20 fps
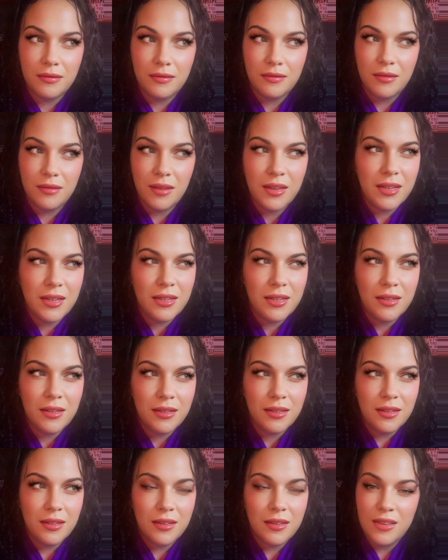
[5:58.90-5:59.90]
and
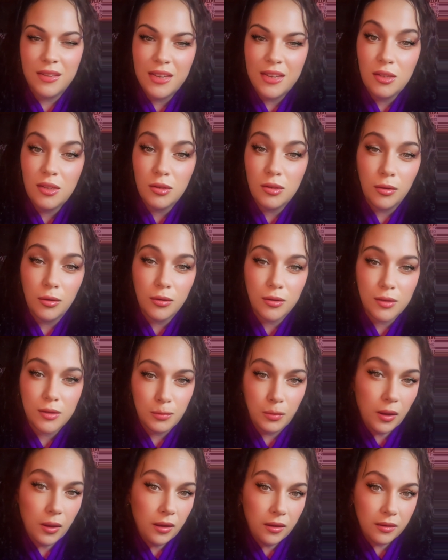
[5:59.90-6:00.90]
nae dogs
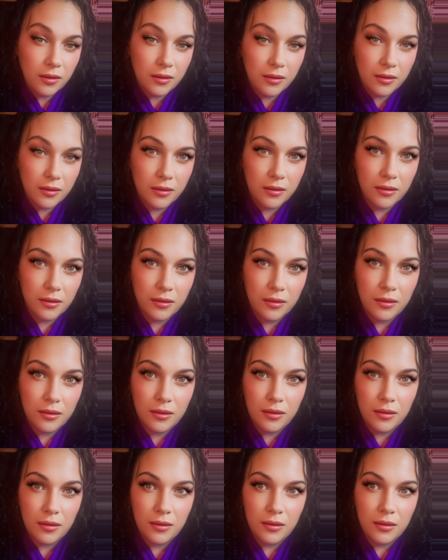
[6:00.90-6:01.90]
bark.
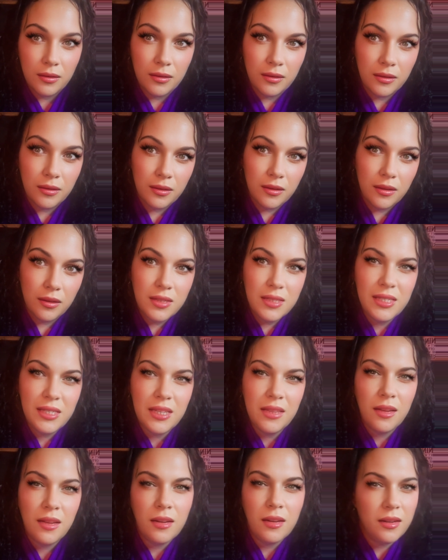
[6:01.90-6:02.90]
See,
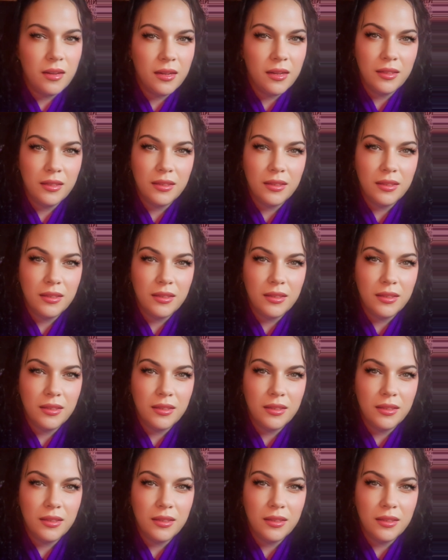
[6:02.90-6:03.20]
that night